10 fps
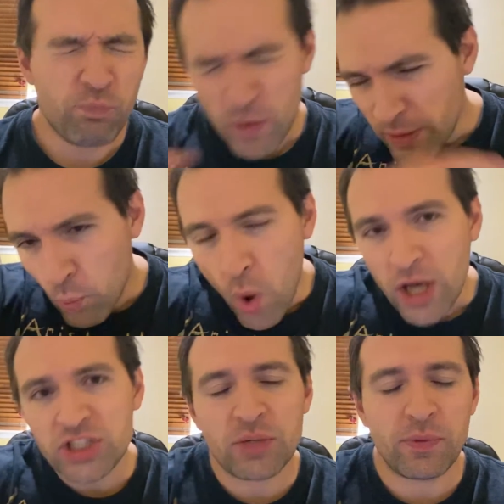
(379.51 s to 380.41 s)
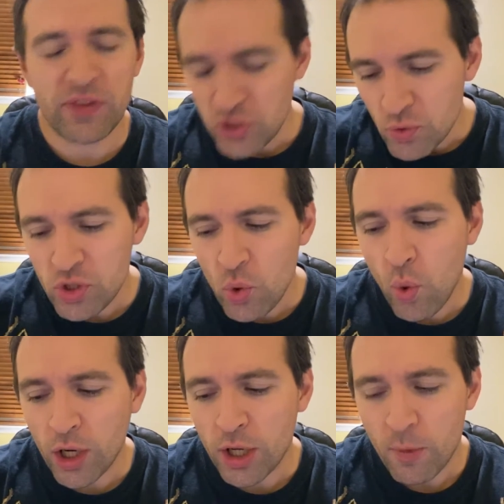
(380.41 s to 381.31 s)
When the New
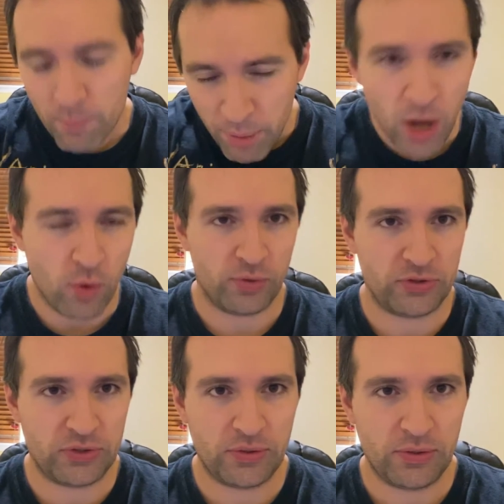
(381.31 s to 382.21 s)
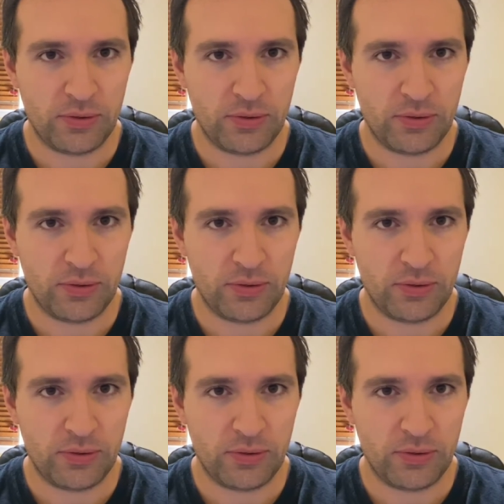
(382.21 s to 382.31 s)
York Post